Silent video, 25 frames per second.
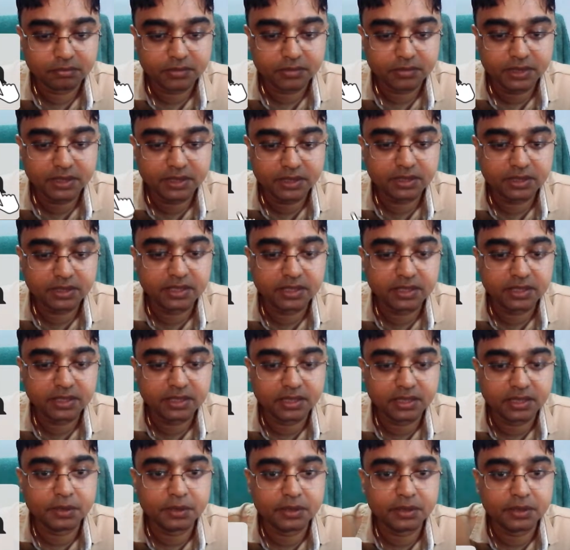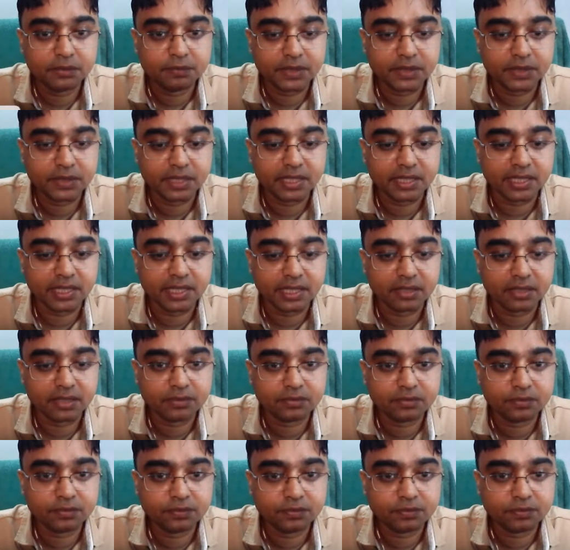This is the number that I
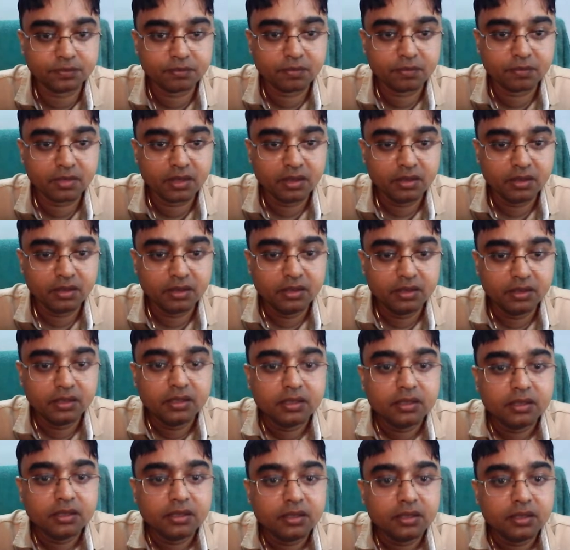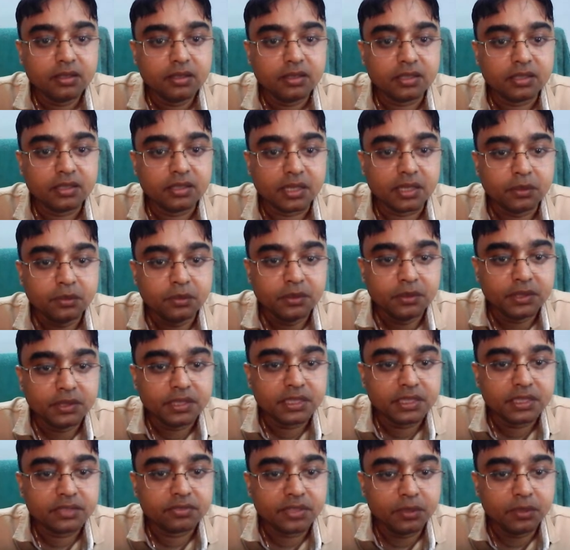have. Now
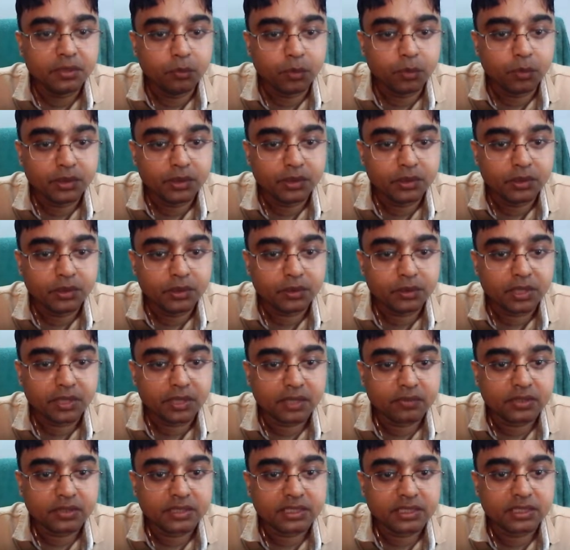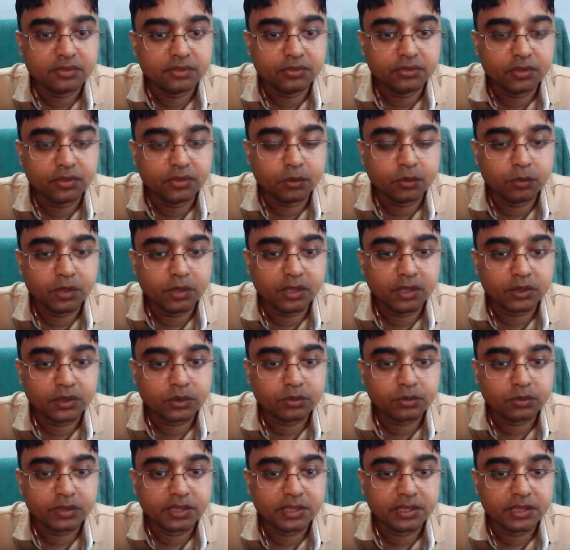if I want to have the same
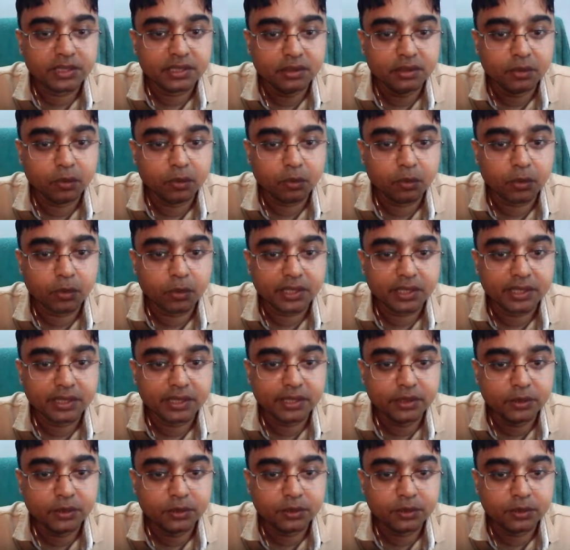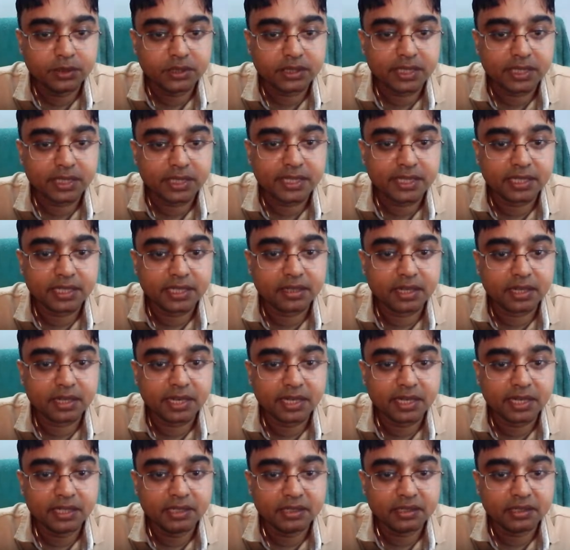formulas over here, what I can do is I can
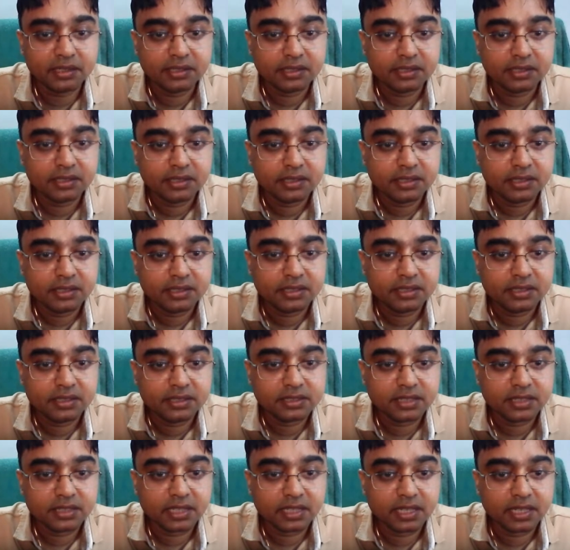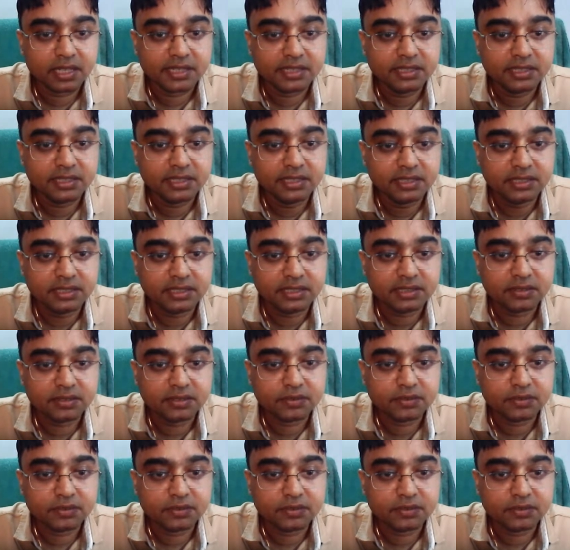drag this like this,